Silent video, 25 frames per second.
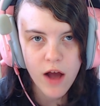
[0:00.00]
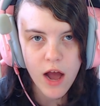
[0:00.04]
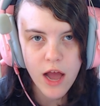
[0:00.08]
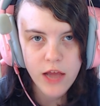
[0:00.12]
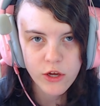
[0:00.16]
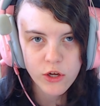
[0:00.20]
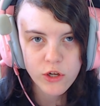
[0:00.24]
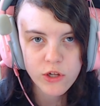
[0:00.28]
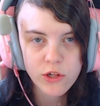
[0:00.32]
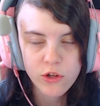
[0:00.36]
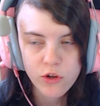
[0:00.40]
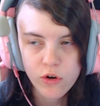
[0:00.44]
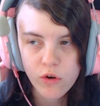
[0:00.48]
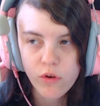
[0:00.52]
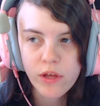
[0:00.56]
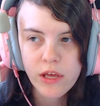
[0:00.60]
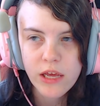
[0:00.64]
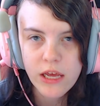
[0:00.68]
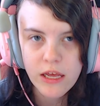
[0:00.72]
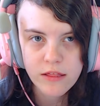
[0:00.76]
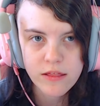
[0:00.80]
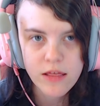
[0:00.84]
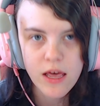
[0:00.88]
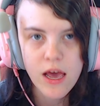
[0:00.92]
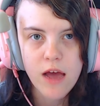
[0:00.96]
I could literally
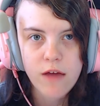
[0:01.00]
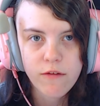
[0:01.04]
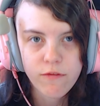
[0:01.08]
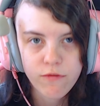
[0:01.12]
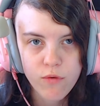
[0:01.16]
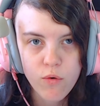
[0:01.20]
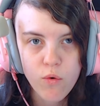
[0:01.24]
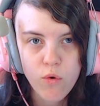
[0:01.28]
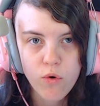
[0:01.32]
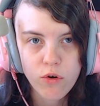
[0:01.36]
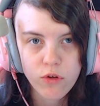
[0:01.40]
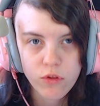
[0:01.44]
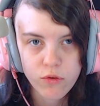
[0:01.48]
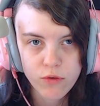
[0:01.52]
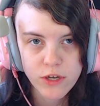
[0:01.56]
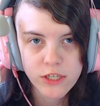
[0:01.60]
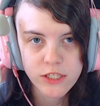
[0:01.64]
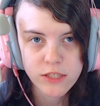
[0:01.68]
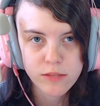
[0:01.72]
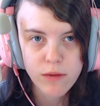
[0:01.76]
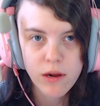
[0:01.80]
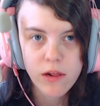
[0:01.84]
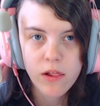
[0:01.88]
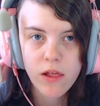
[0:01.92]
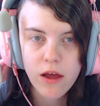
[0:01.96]
eat that for the
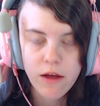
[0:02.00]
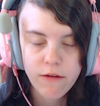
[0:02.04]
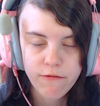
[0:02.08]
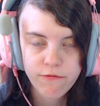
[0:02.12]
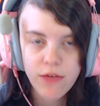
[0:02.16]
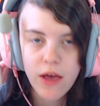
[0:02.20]
rest of my life.